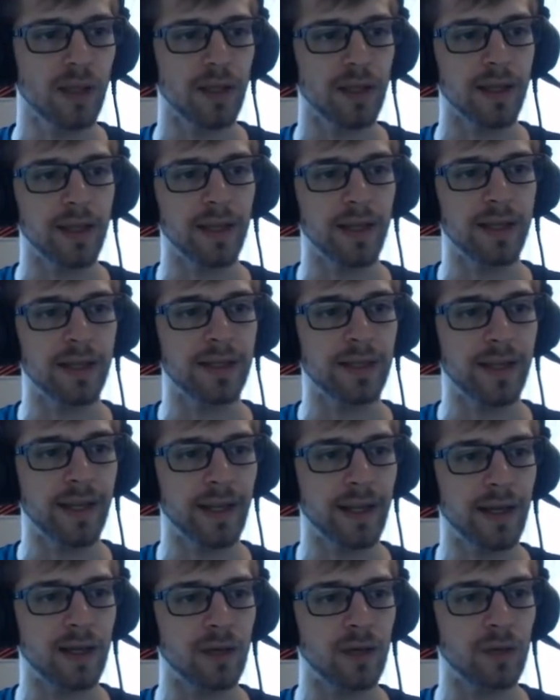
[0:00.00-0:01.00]
And
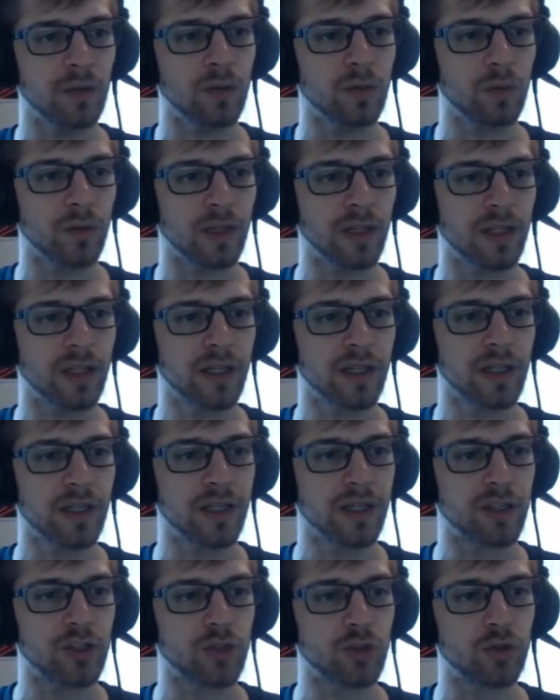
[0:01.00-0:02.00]
now we're going to need
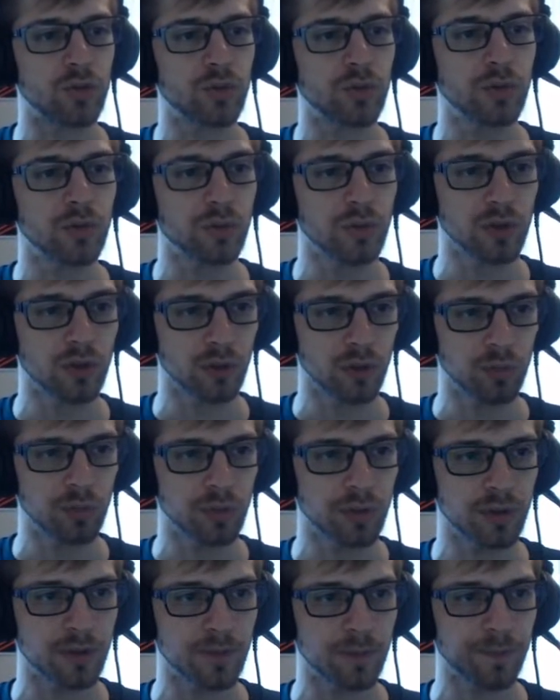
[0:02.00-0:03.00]
a true loop.
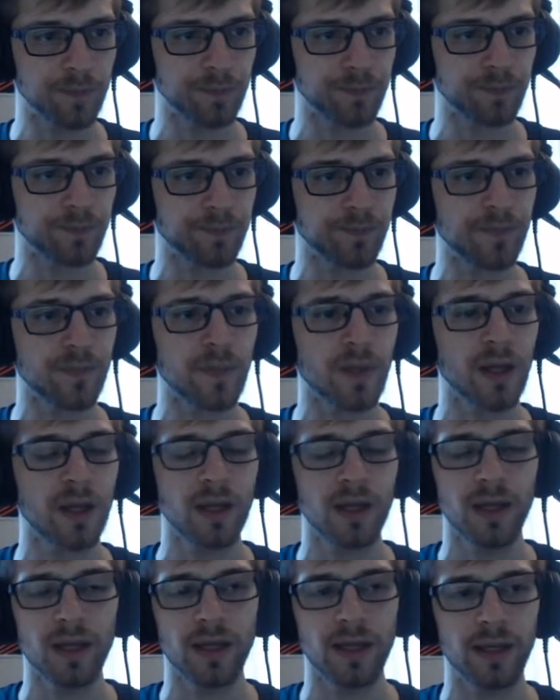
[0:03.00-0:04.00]

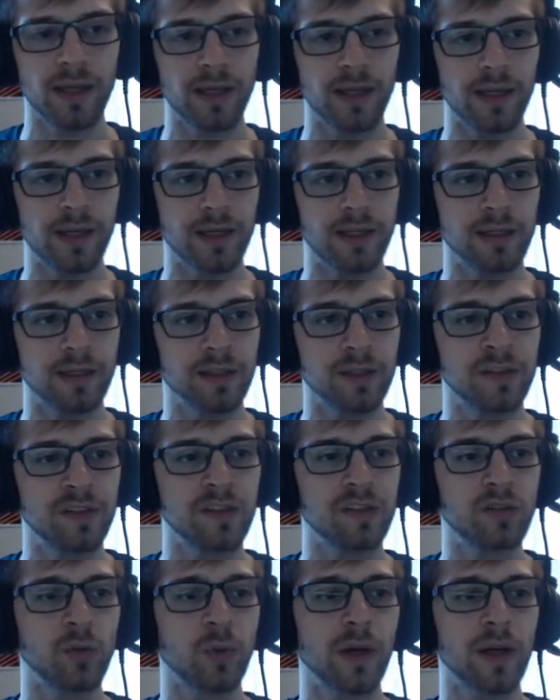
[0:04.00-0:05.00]
And this
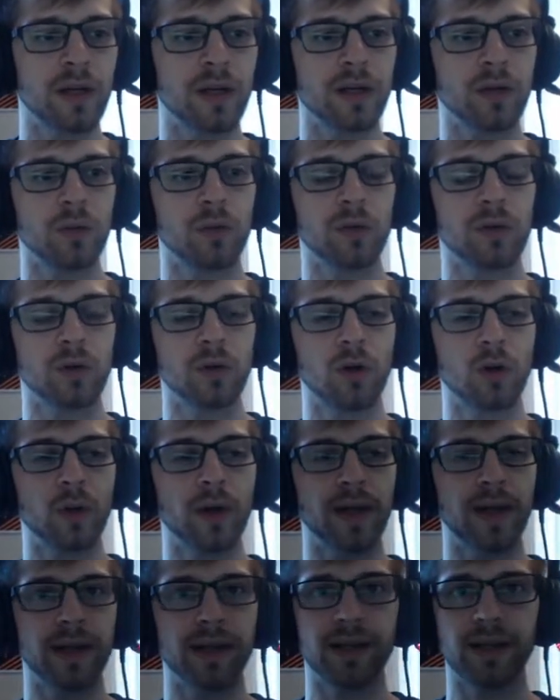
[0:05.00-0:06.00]
is where we'll go
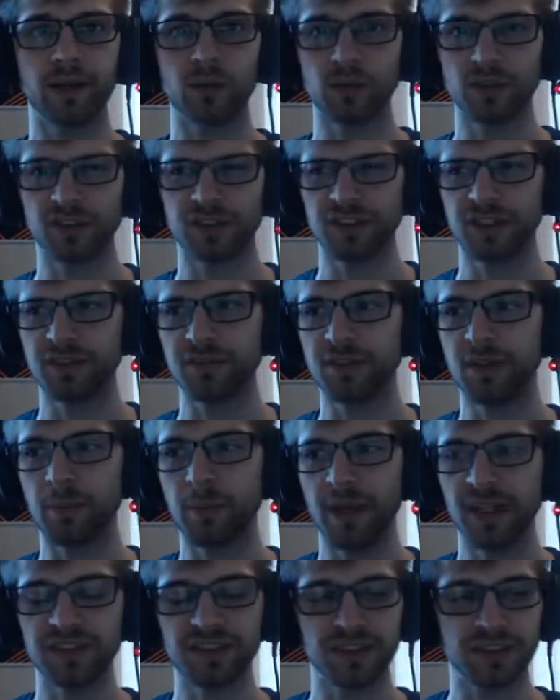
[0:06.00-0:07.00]
ahead and receive the
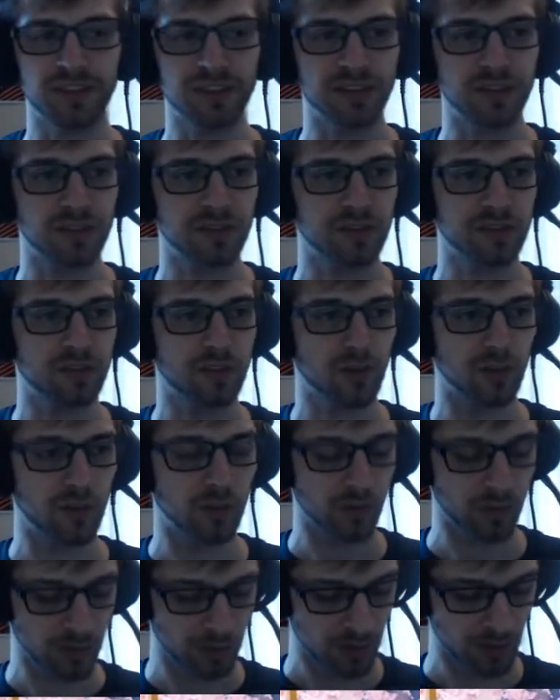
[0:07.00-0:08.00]
messages.
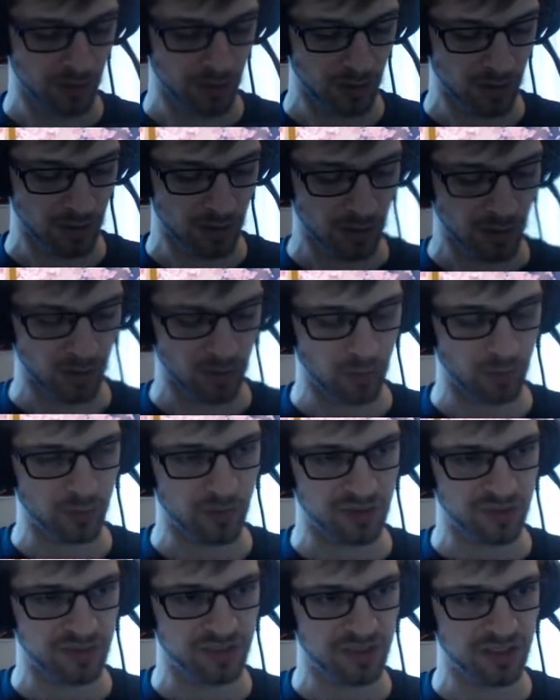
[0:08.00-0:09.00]
So
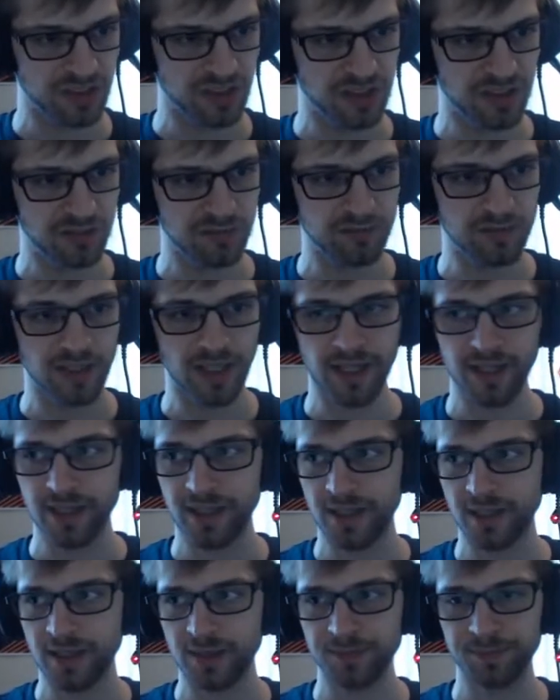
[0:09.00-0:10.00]
receive
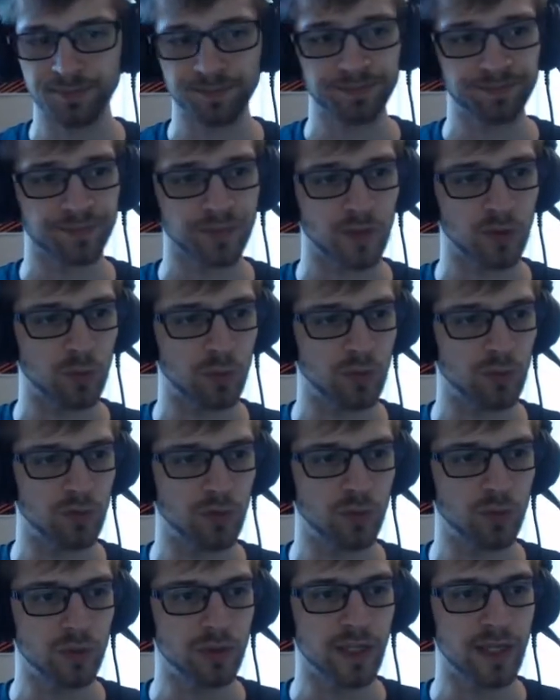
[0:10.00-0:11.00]
data, we'll do
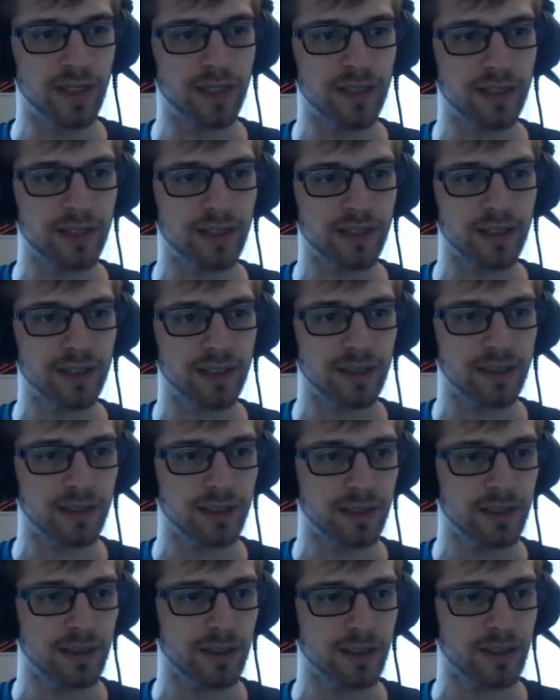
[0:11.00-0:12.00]
data
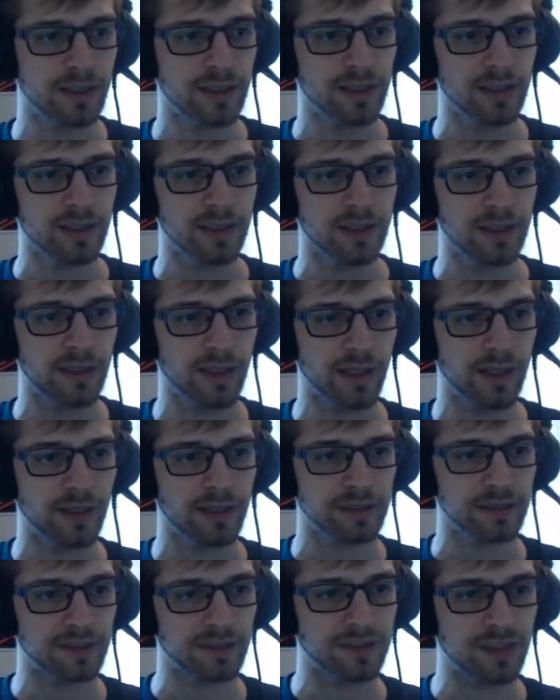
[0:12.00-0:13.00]

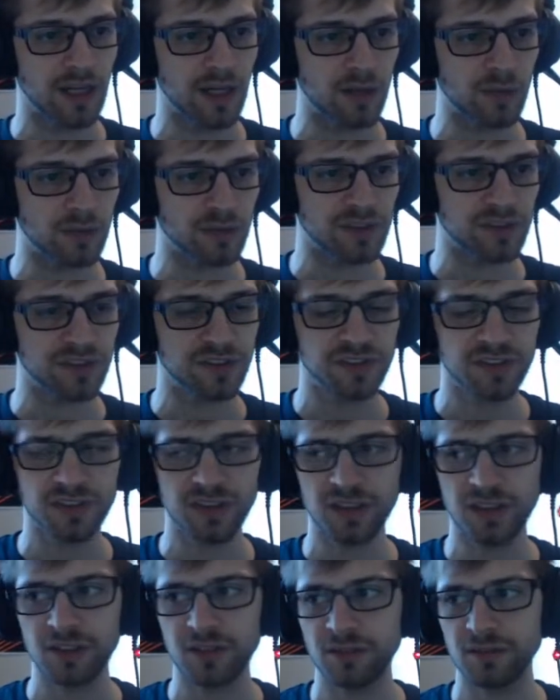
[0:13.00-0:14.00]
s dot
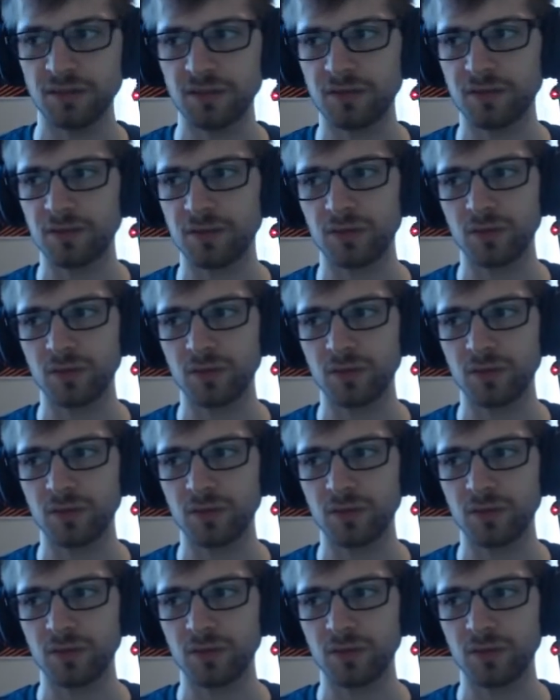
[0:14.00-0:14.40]
receive.